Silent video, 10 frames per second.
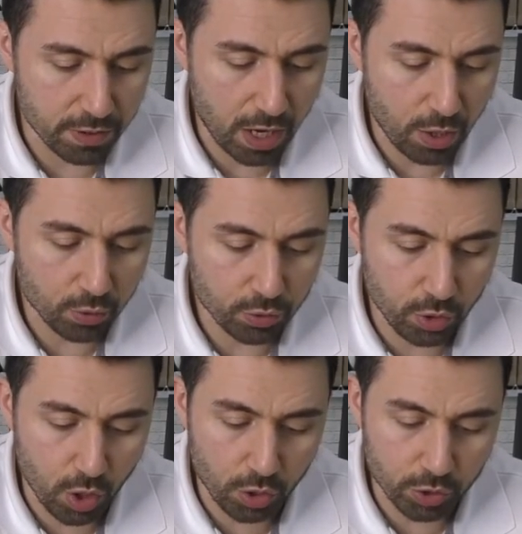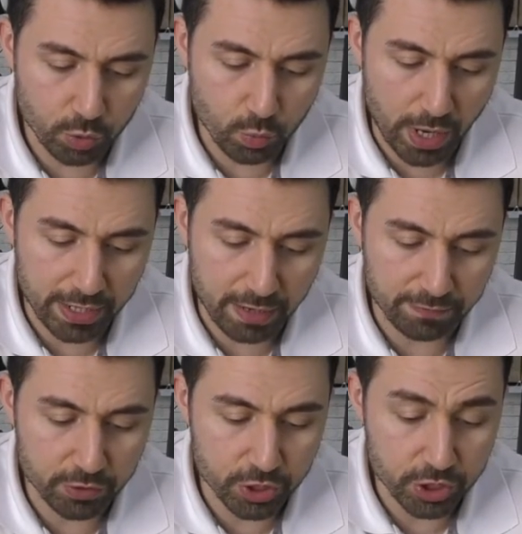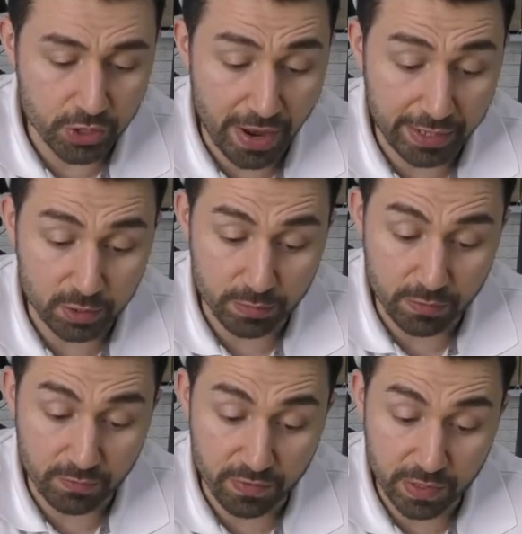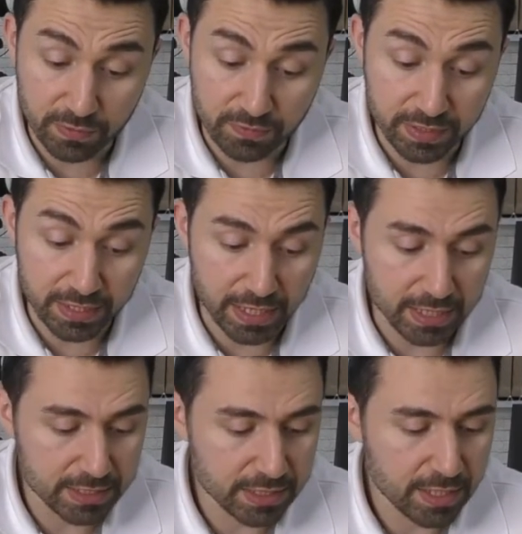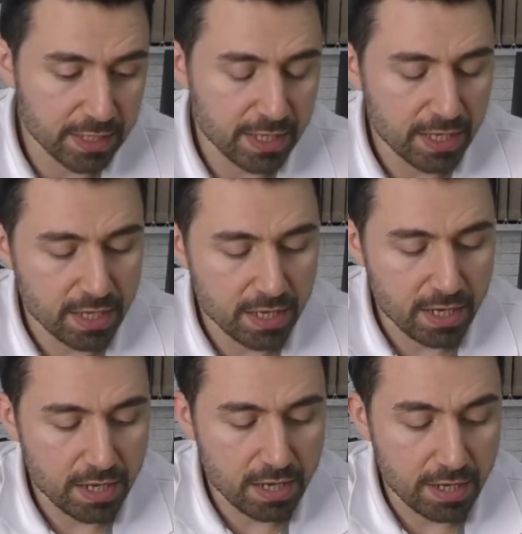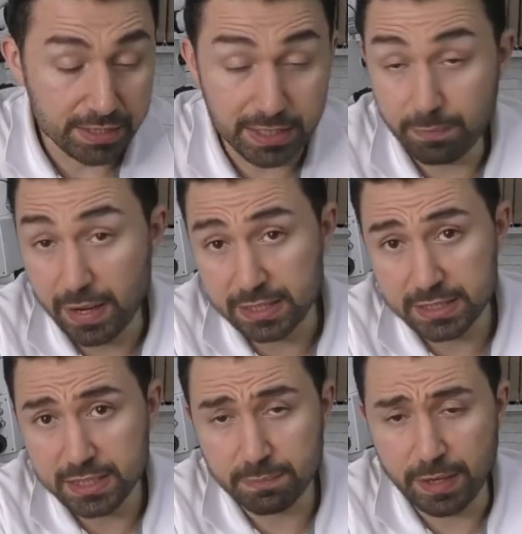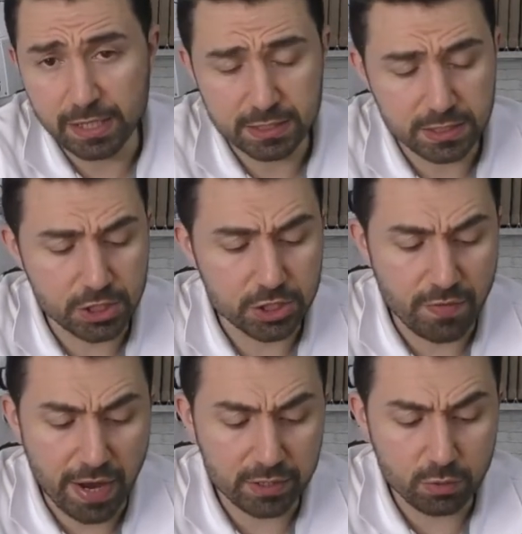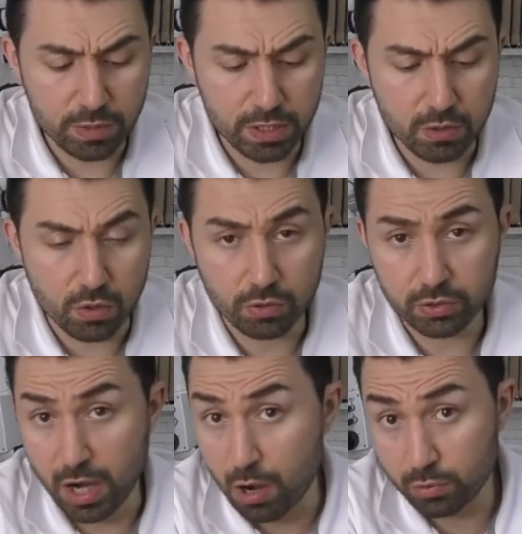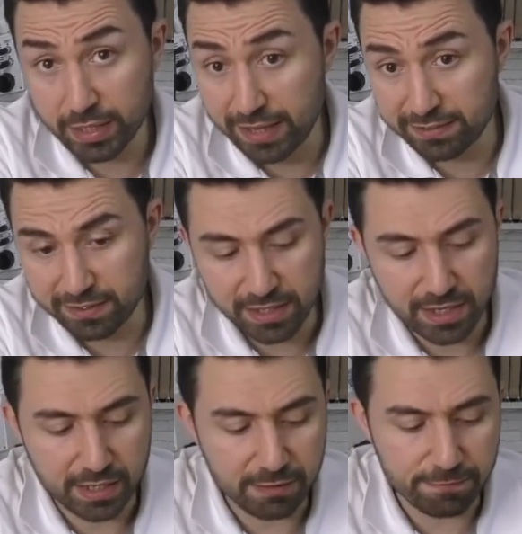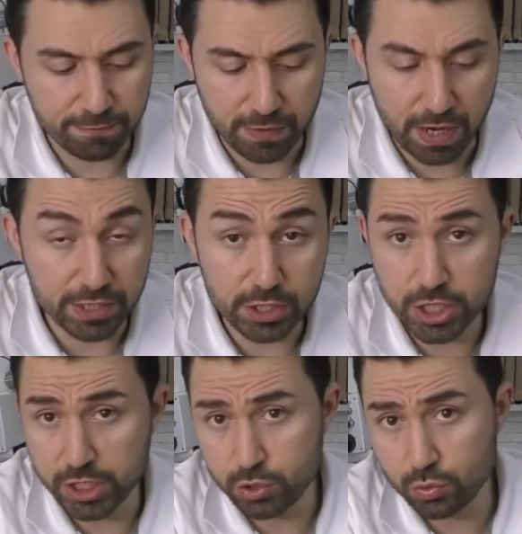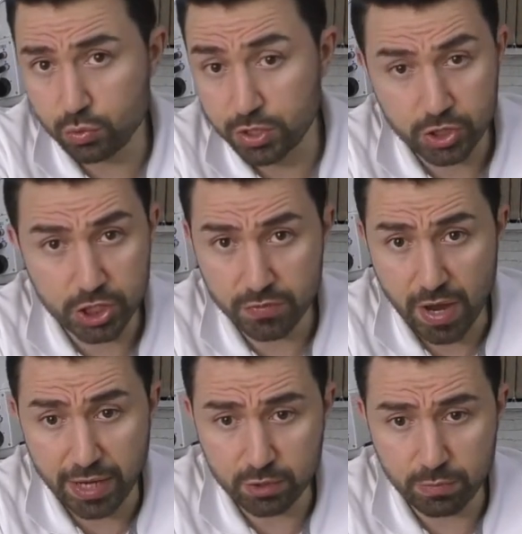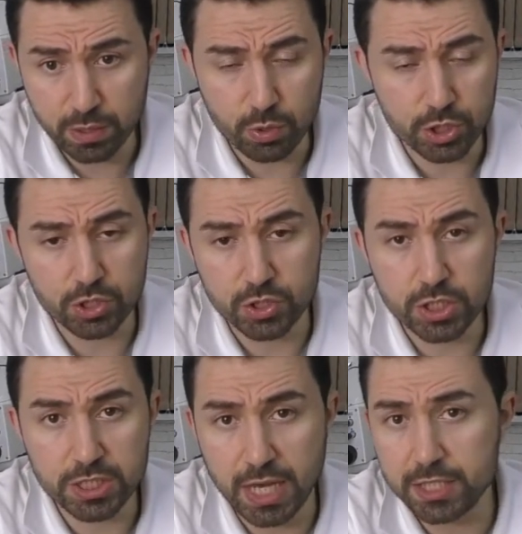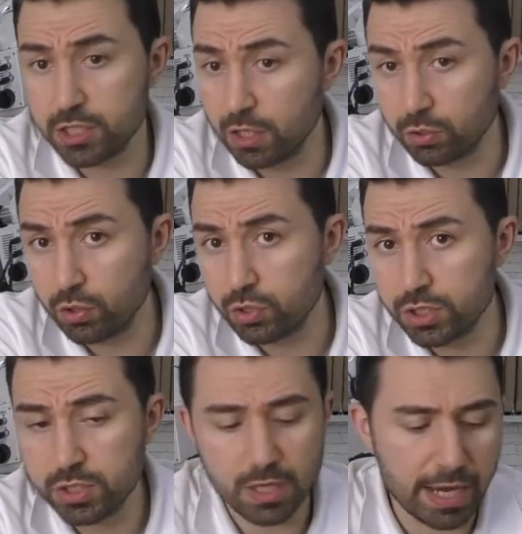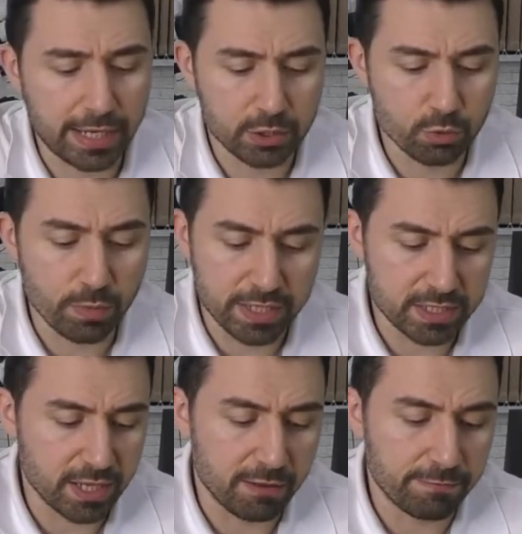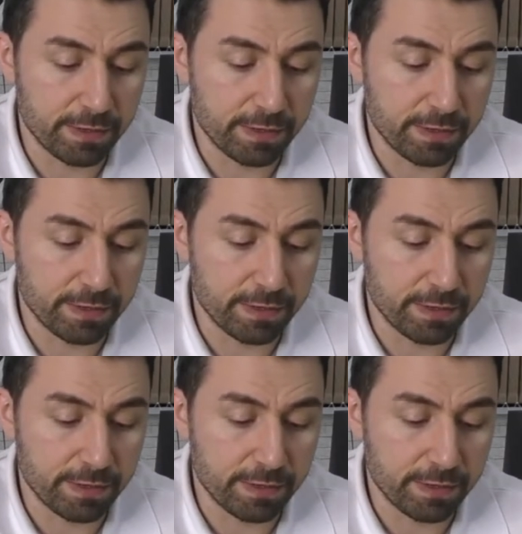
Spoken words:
How long you wait after gingivectomy with veneers? It depends. Gingivectomy or crown lengthening. If I need just to do a gingivectomy, which is inside sulcus, I can do myself.